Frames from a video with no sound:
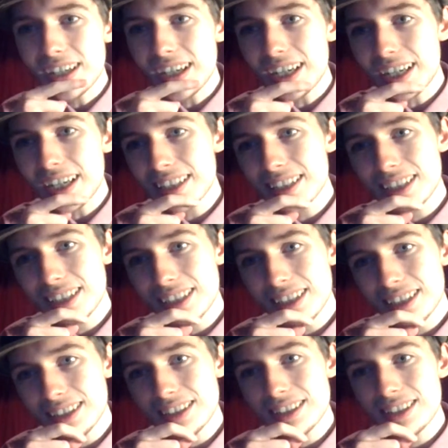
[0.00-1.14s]

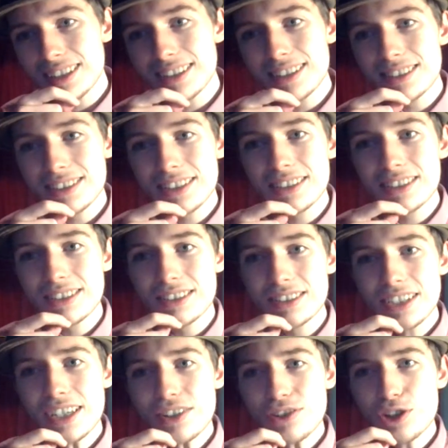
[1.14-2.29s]
and
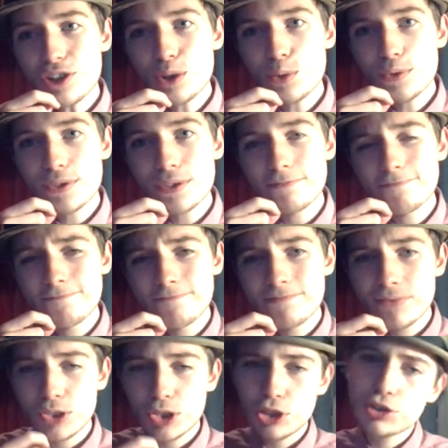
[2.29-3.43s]
sketch shows,
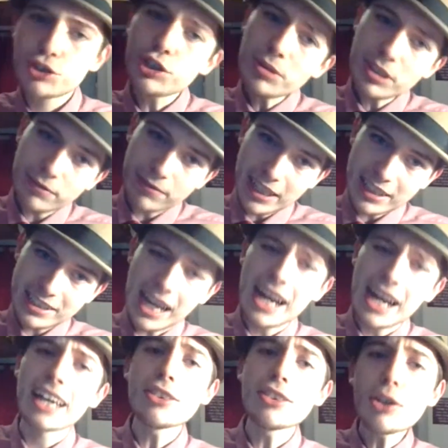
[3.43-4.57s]
Chewing the Fat,
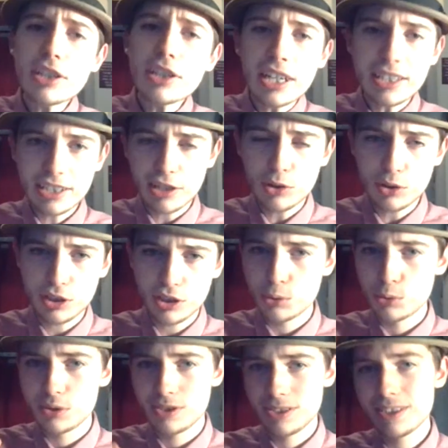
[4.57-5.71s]
and Not 9 O'Clock
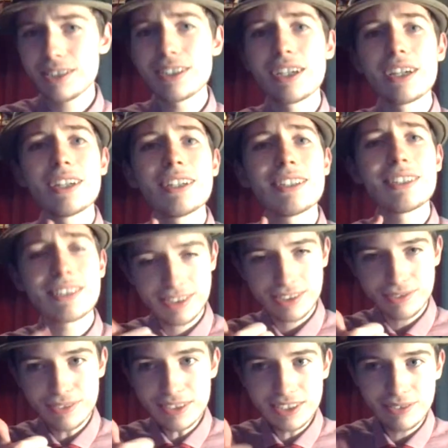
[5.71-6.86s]
News. So
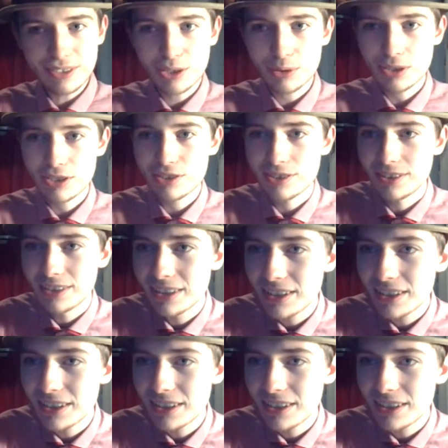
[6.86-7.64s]
thank you for your question.